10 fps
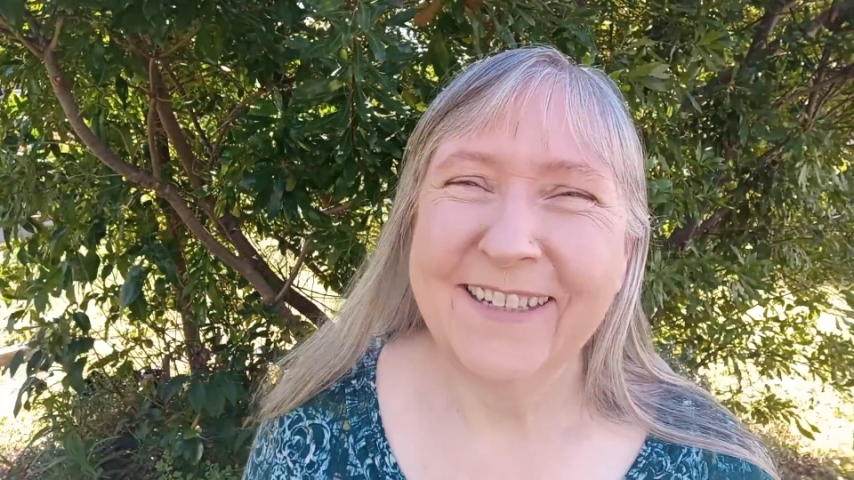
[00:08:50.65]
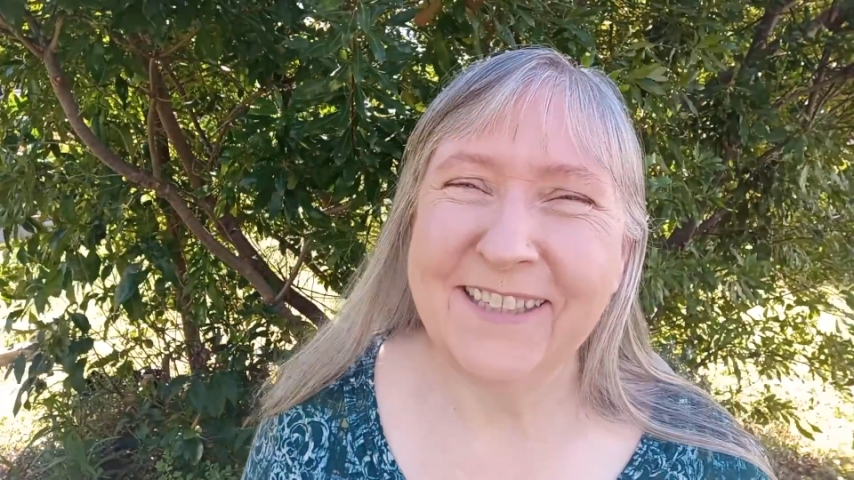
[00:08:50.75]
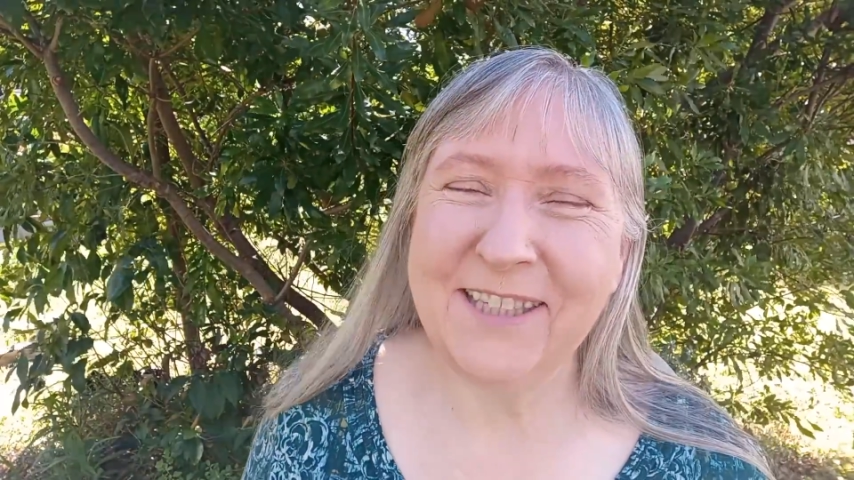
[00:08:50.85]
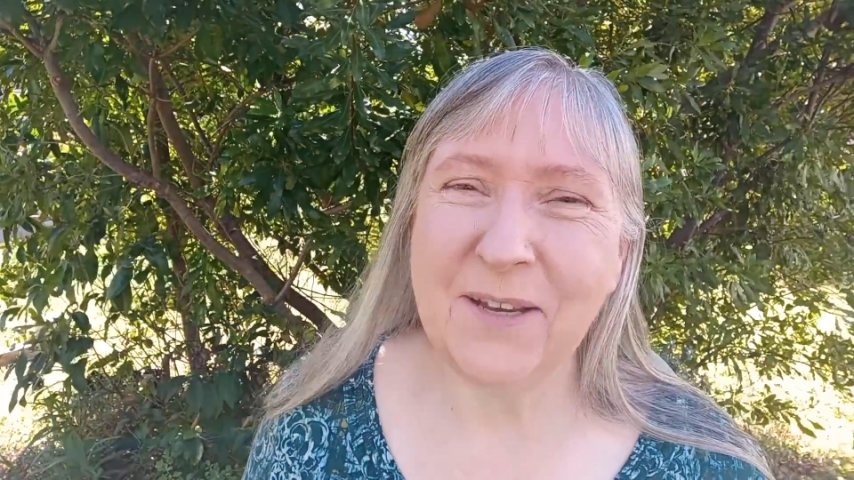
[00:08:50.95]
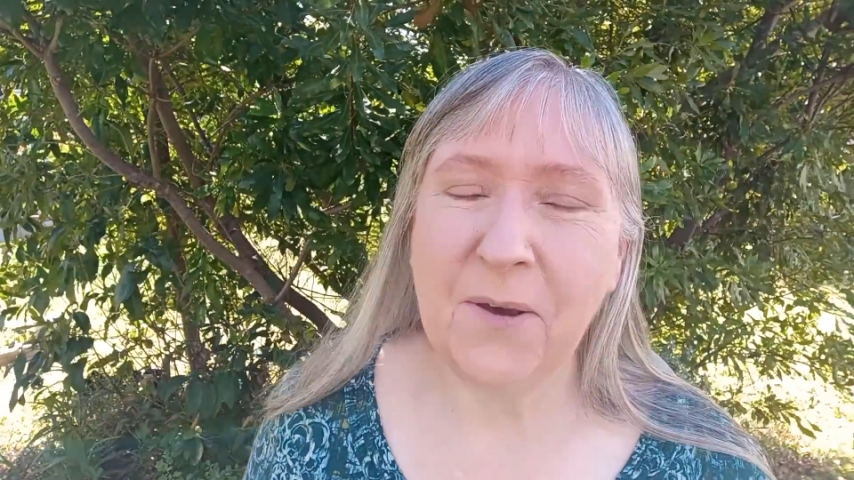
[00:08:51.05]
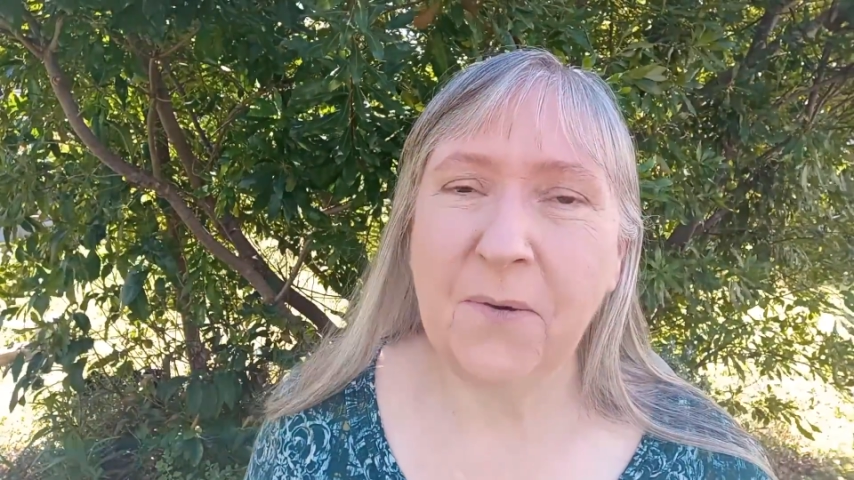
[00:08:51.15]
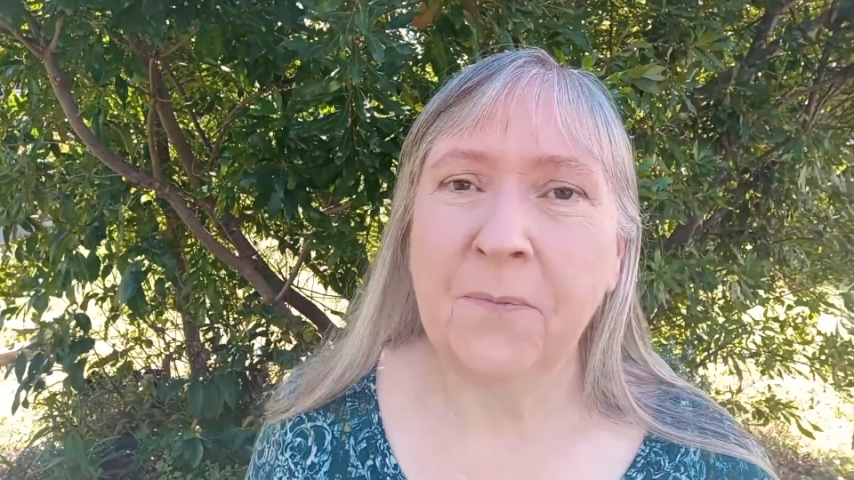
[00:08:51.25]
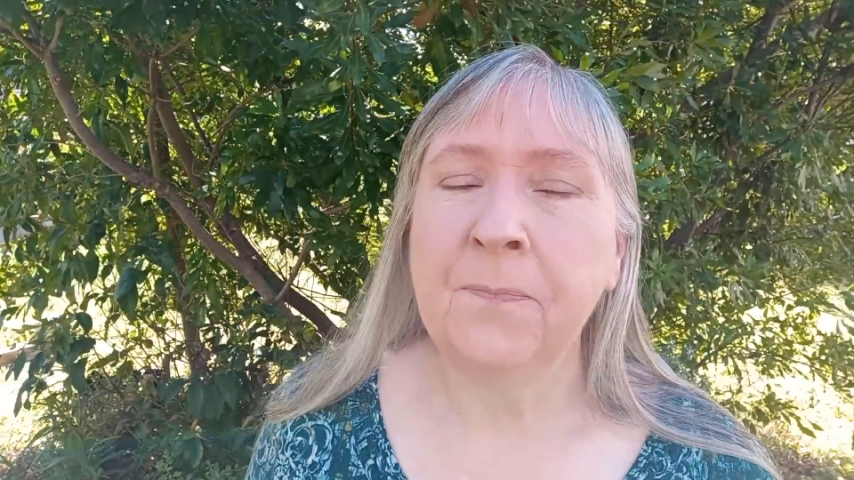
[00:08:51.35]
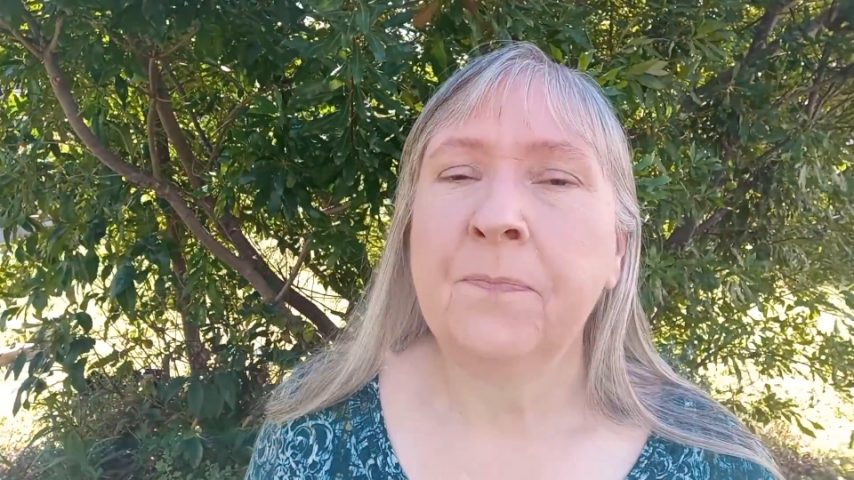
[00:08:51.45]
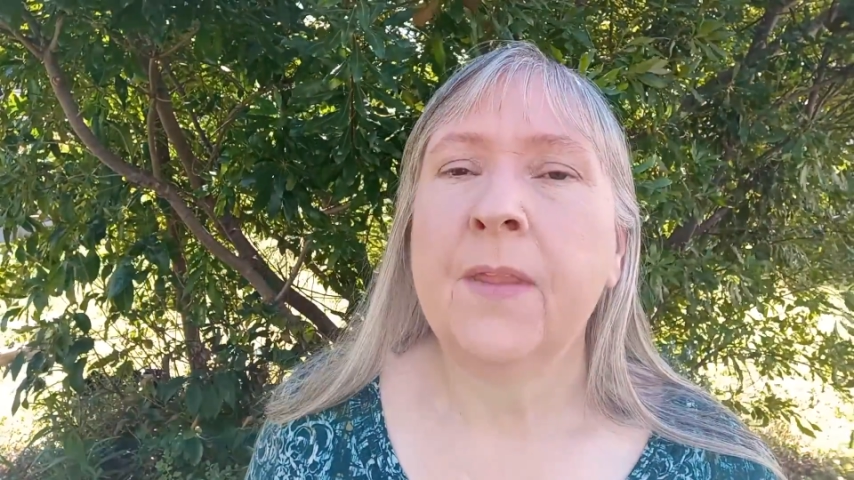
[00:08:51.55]
So
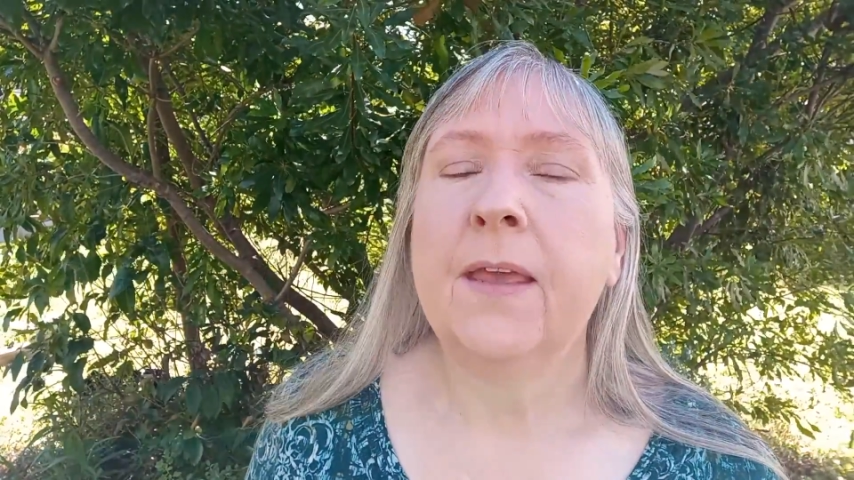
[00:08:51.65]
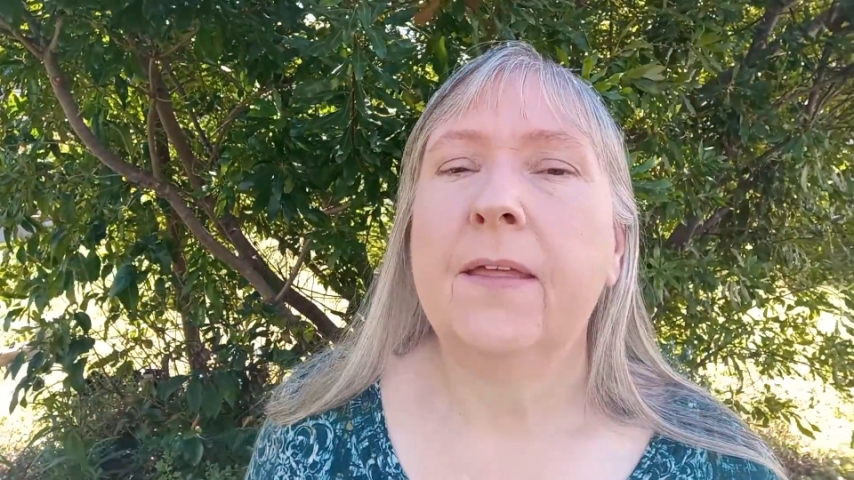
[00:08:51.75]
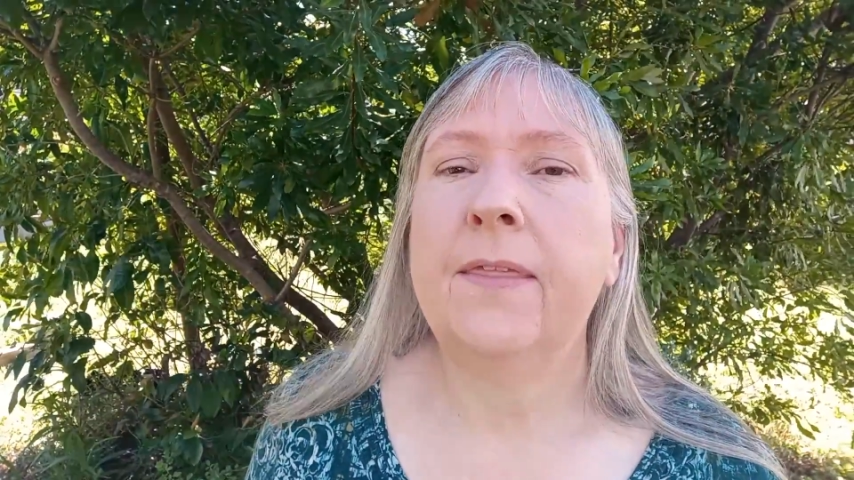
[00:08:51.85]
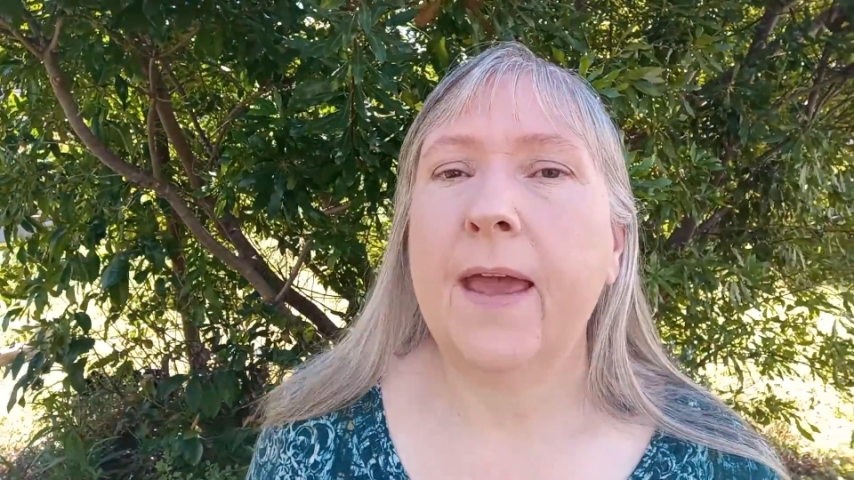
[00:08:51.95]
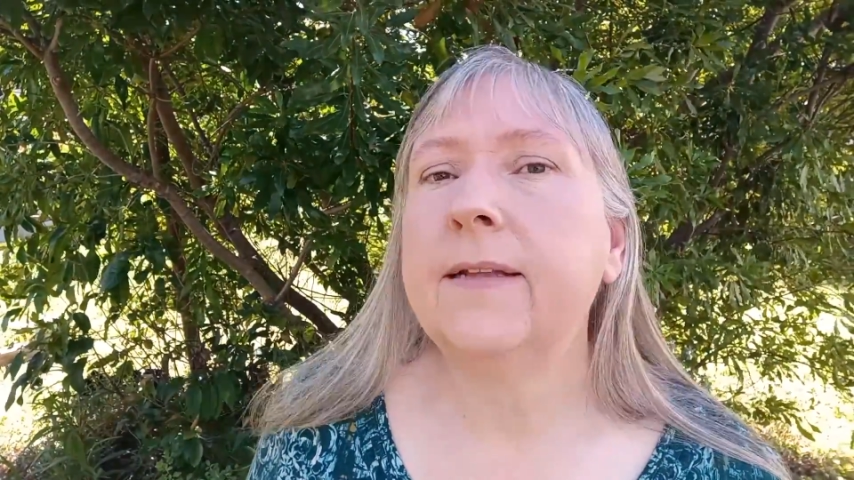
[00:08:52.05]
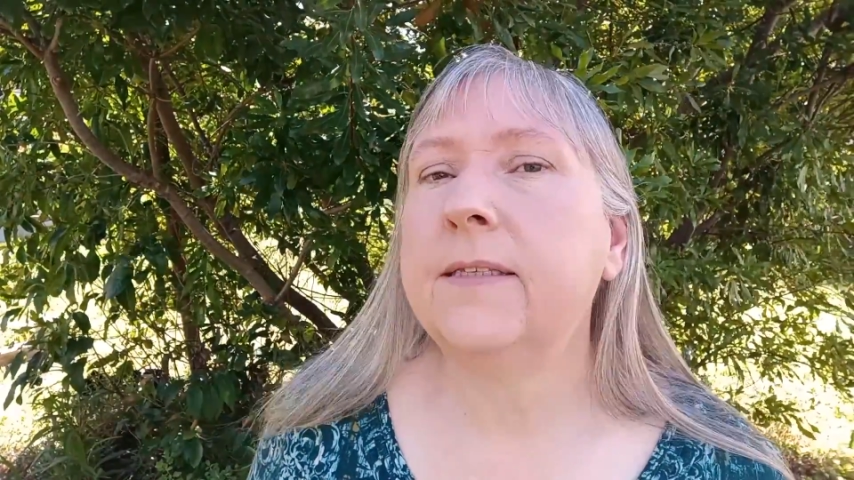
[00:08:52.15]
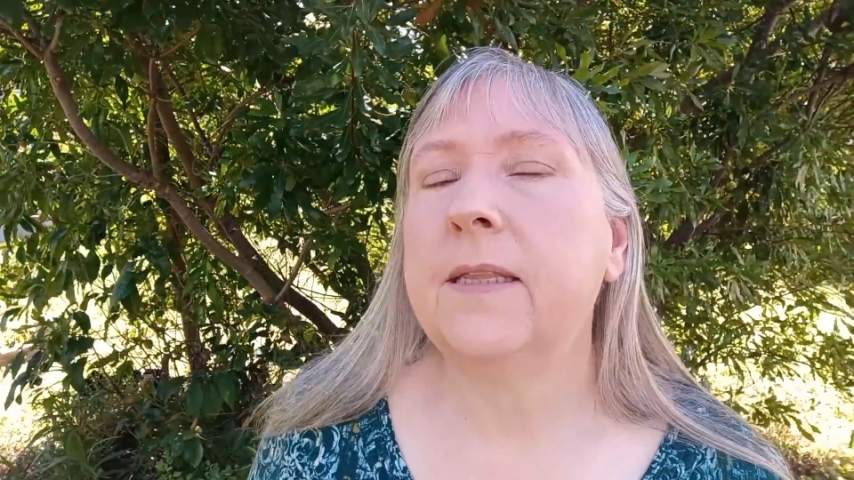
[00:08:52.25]
that's